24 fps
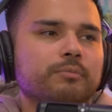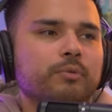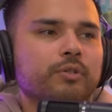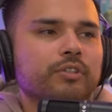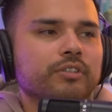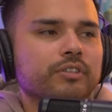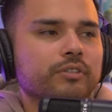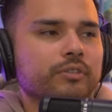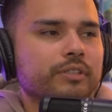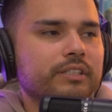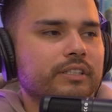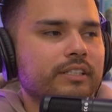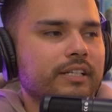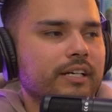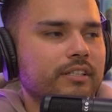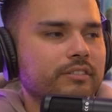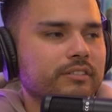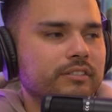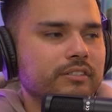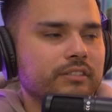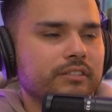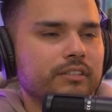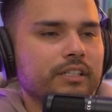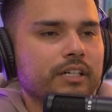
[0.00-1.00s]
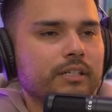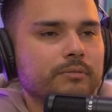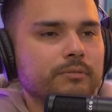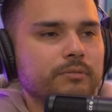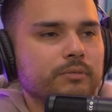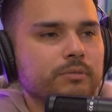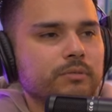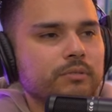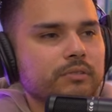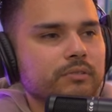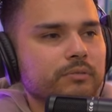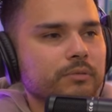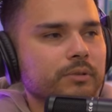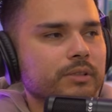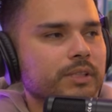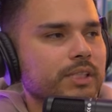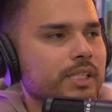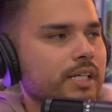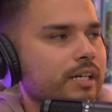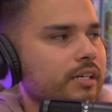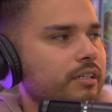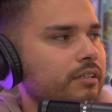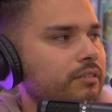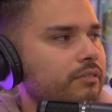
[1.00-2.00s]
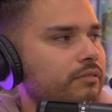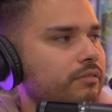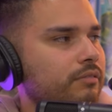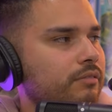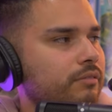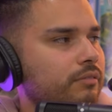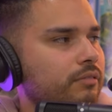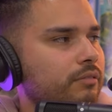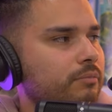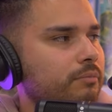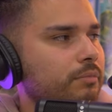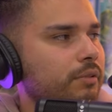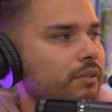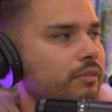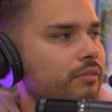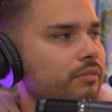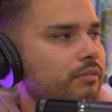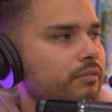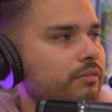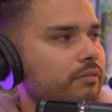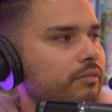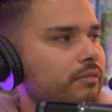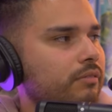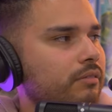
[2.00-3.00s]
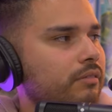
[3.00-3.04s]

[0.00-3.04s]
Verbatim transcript: more so he's announcing a novel with Sky Rompiendo.